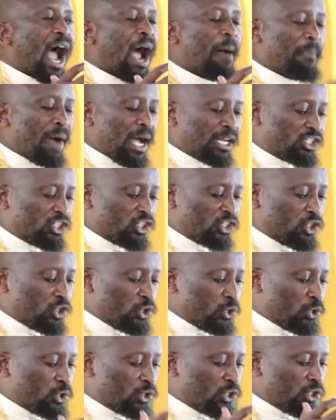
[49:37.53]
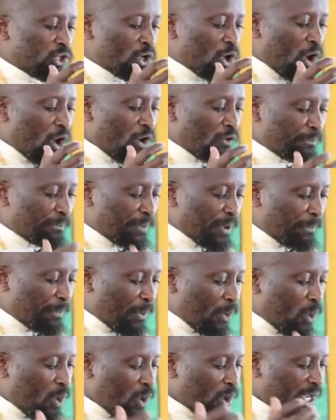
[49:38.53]
a multitude of
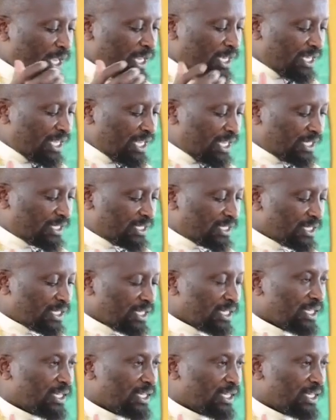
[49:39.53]
people in need.